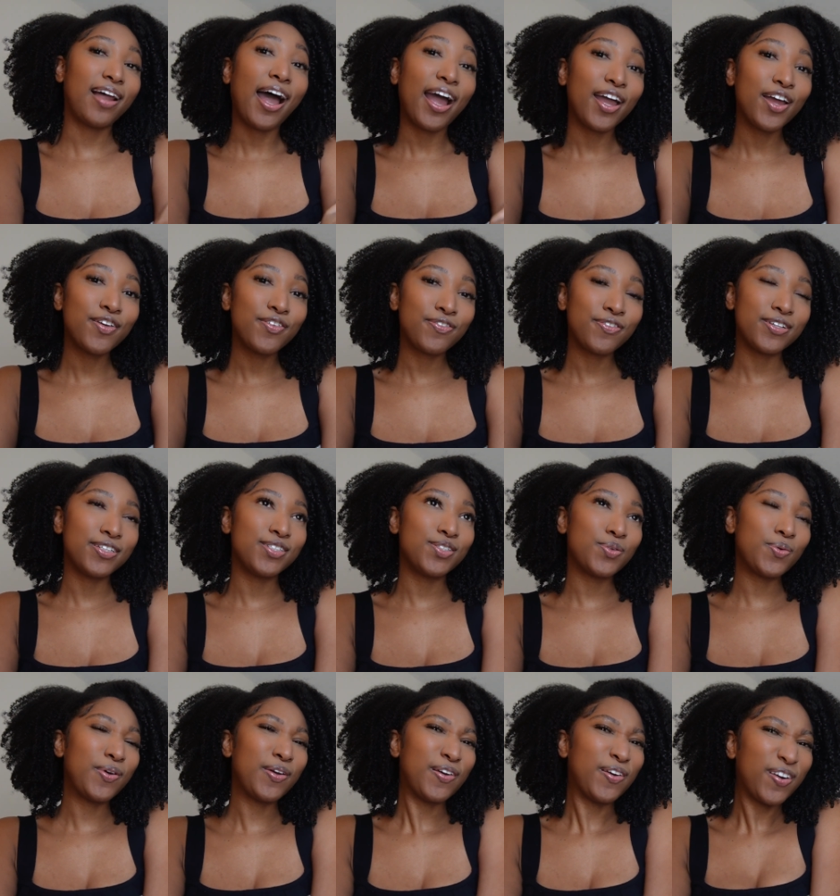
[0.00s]
life and
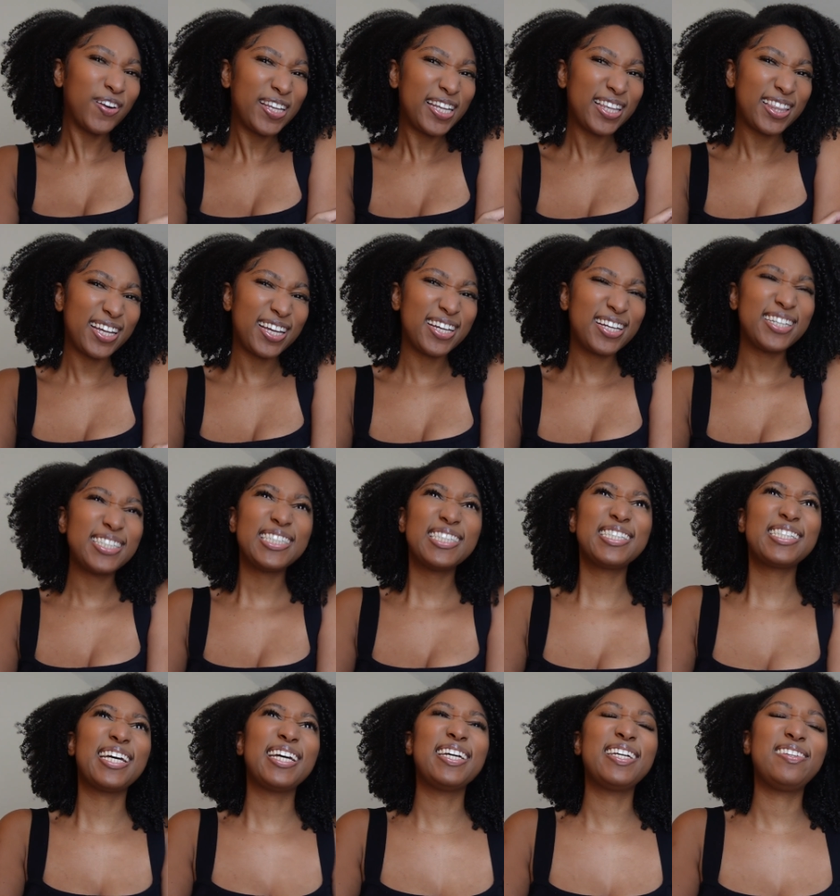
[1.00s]
doing girly
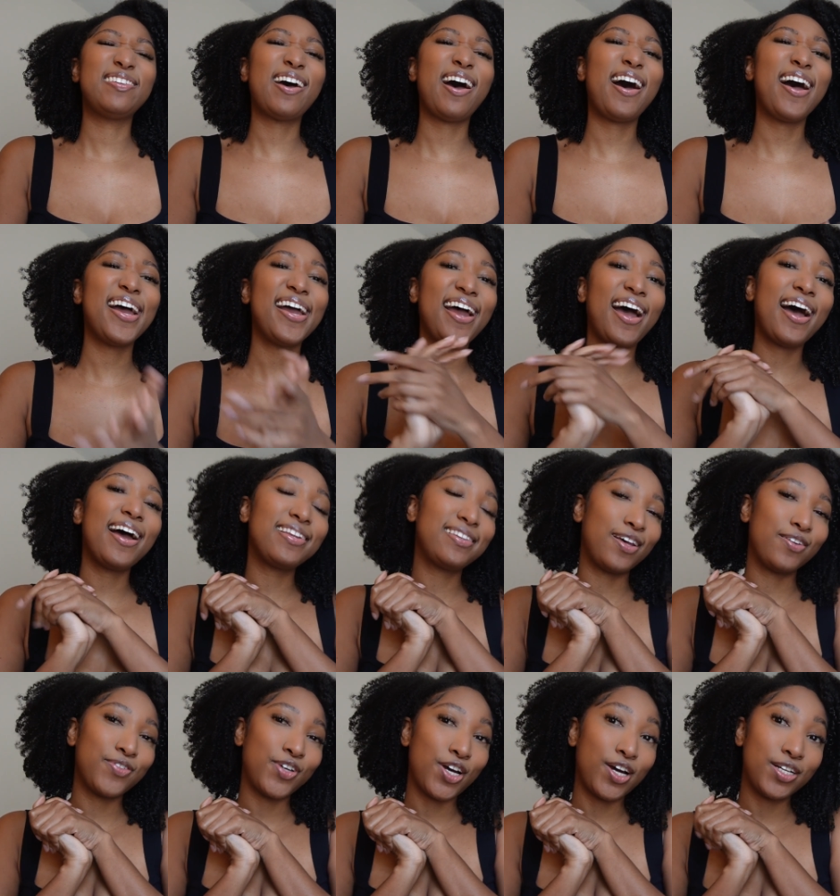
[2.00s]
things and I, I
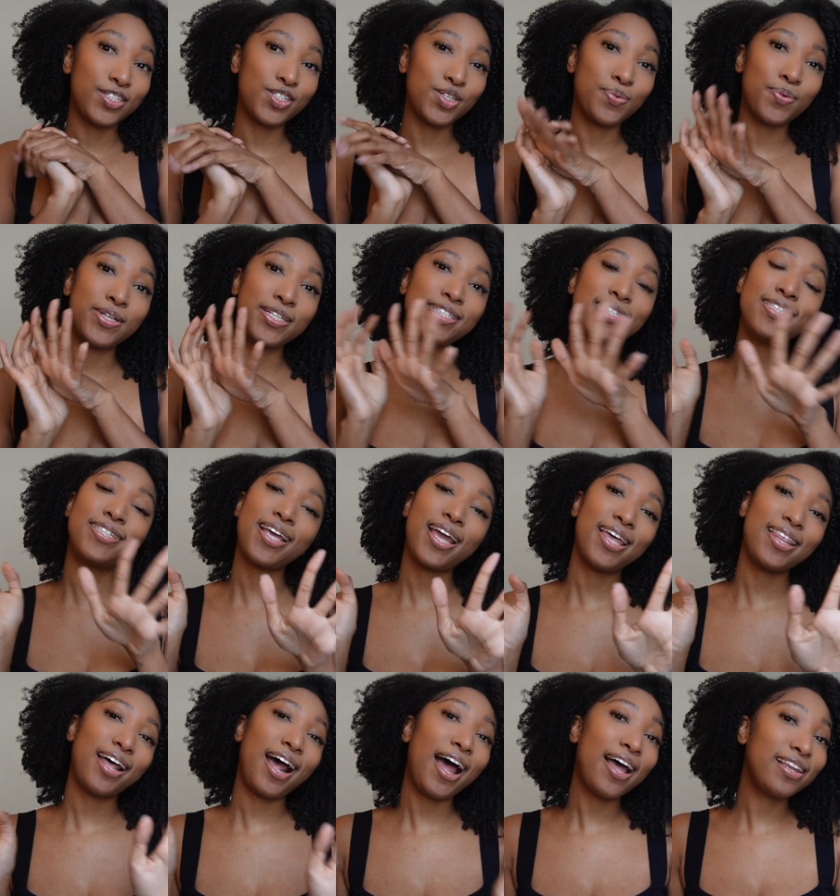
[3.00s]
love y'all. I just wanted to
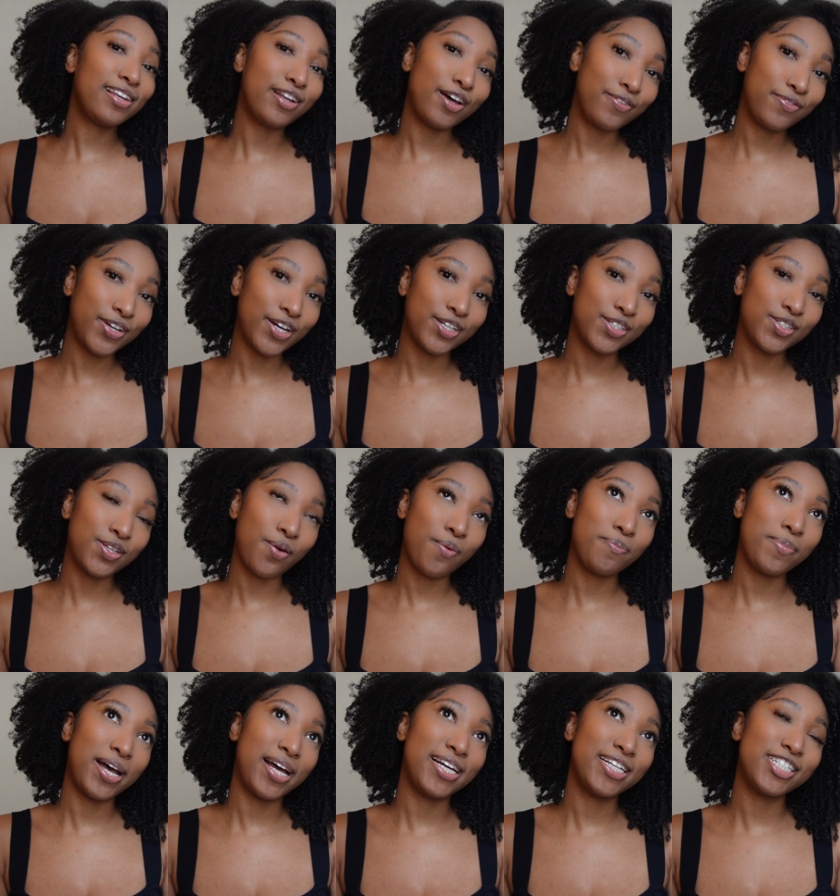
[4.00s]
say that I love y'all so
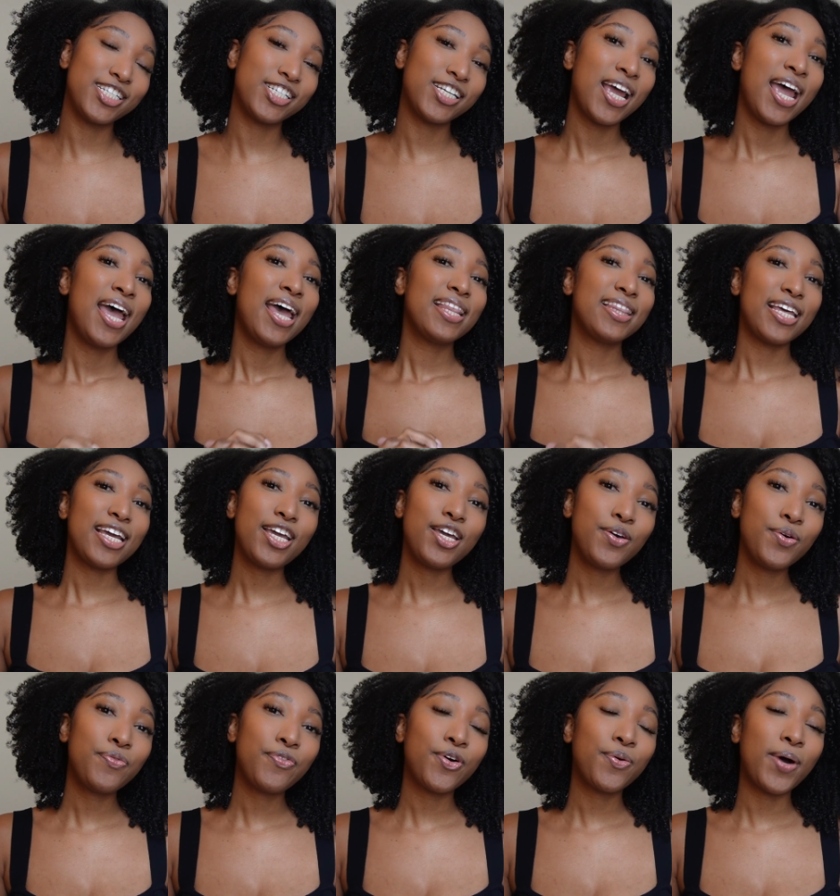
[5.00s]
much. Thank
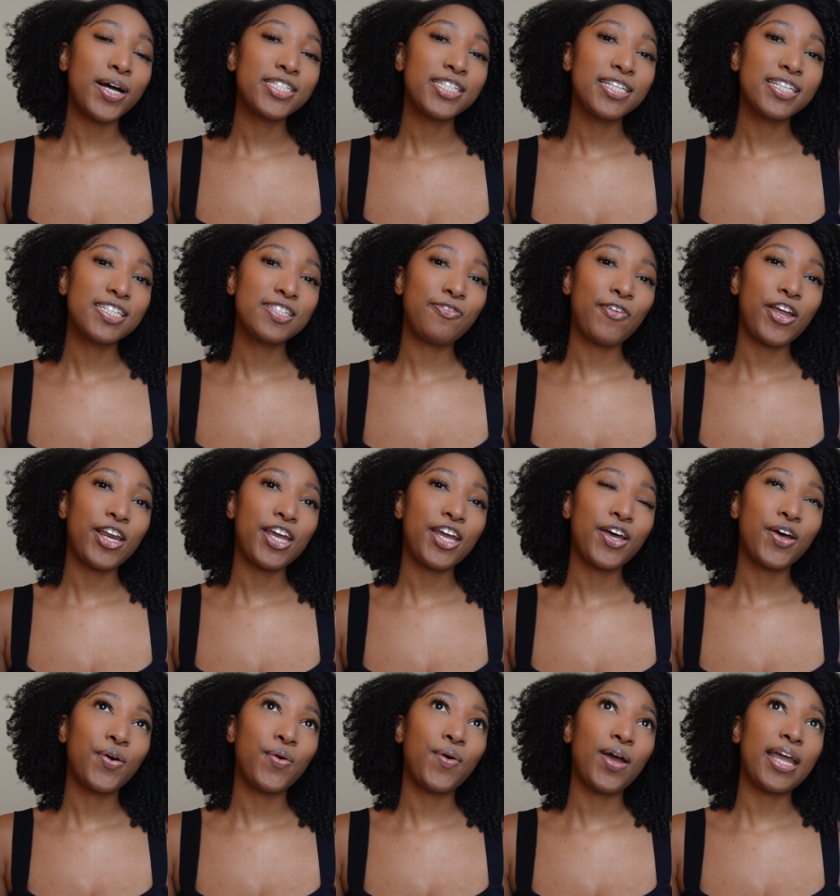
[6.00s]
you for watching this
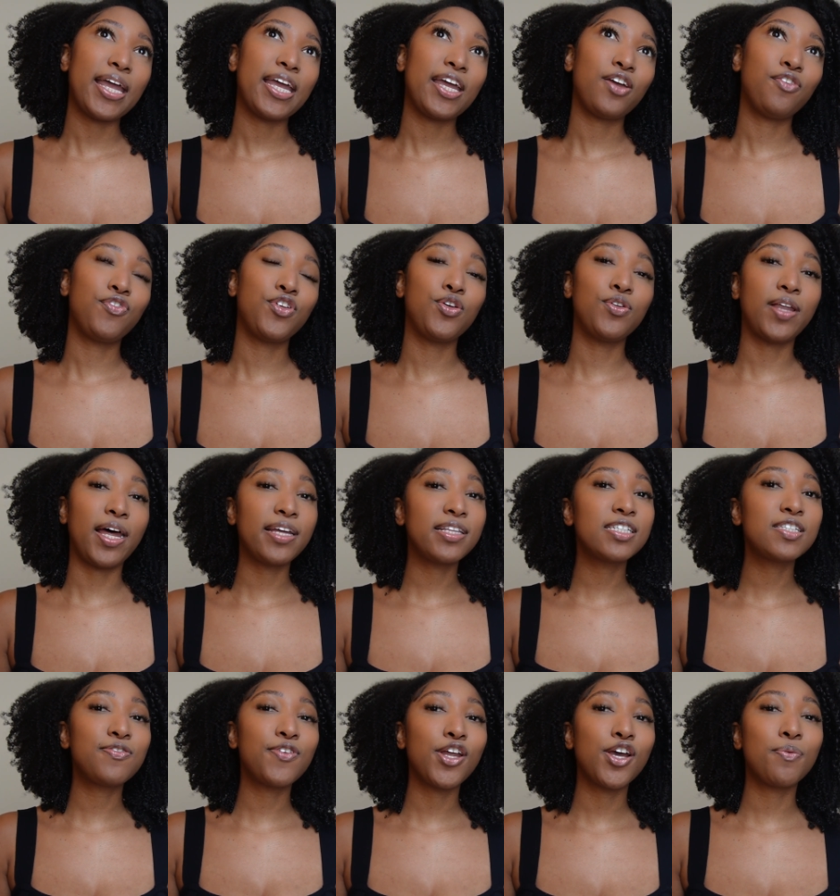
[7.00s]
video. If you like
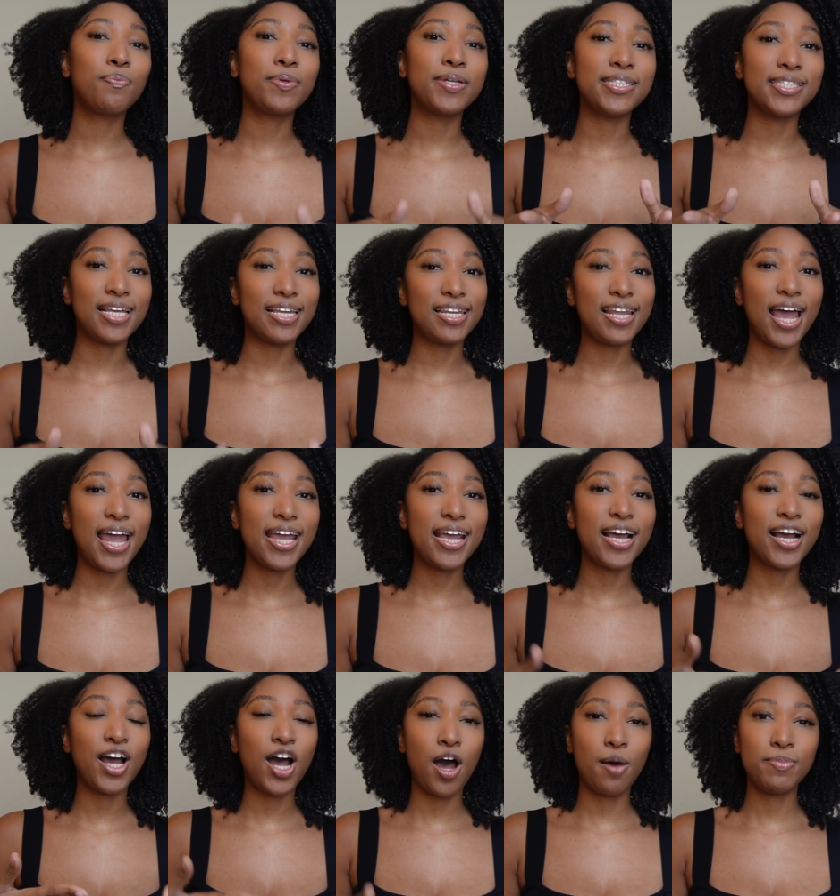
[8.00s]
this video, please
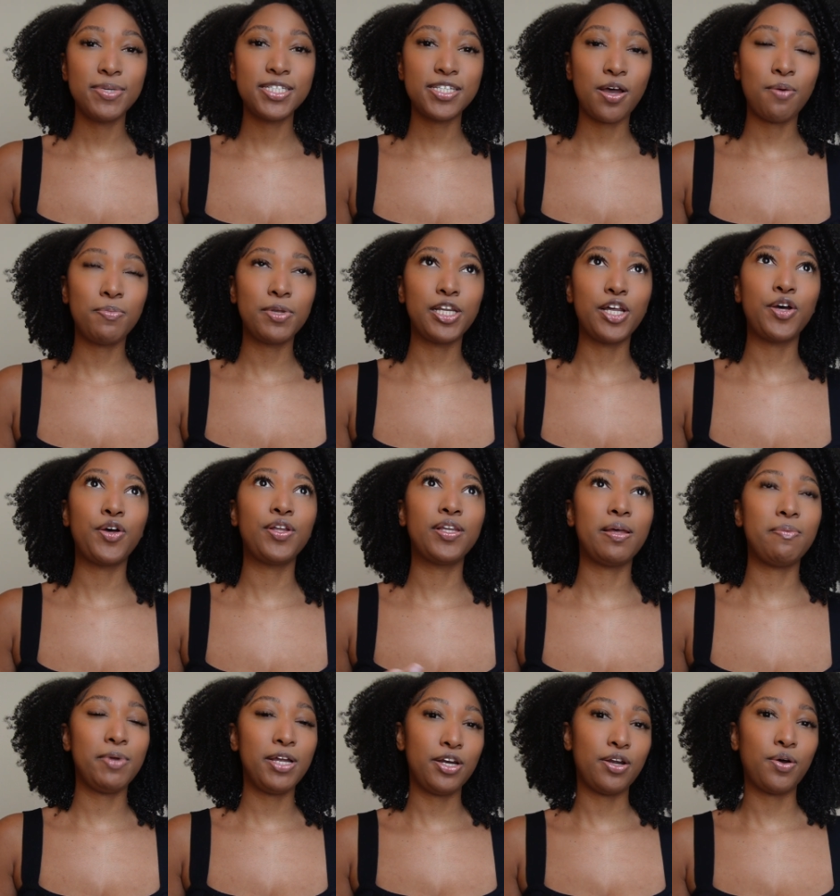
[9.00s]
like, comment down below,
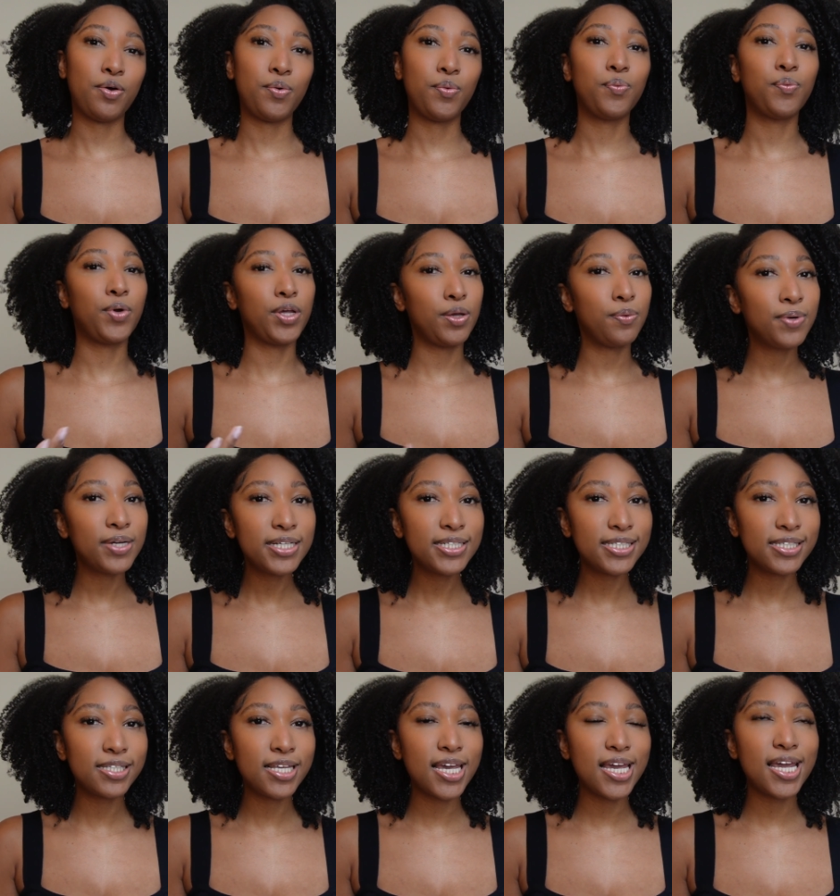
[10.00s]
let me know what you want to
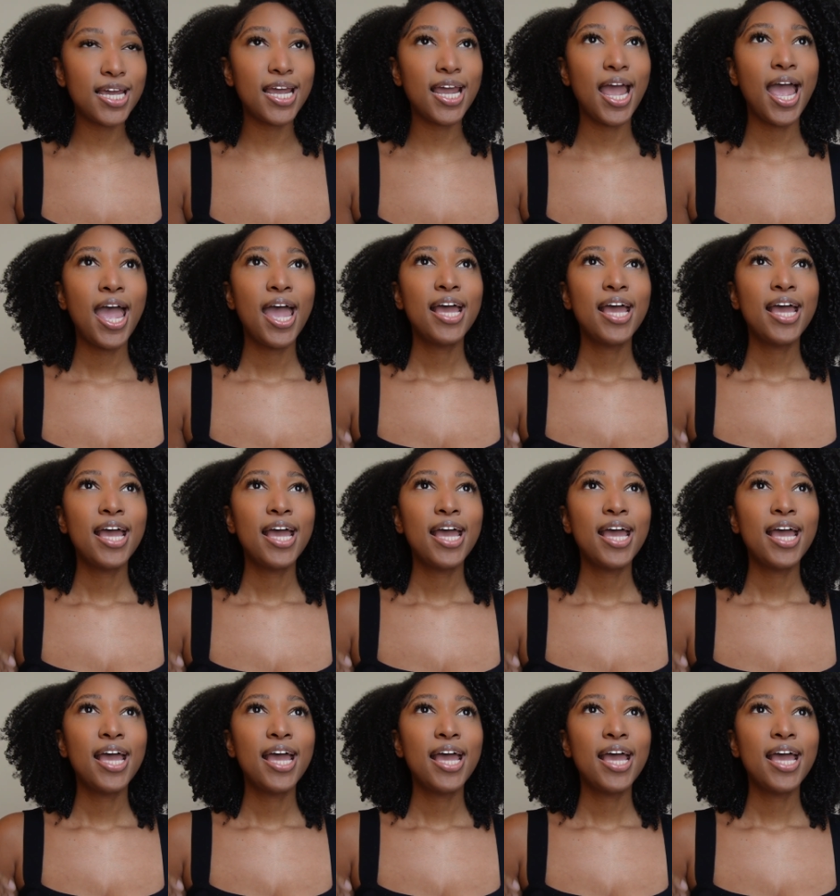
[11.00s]
see,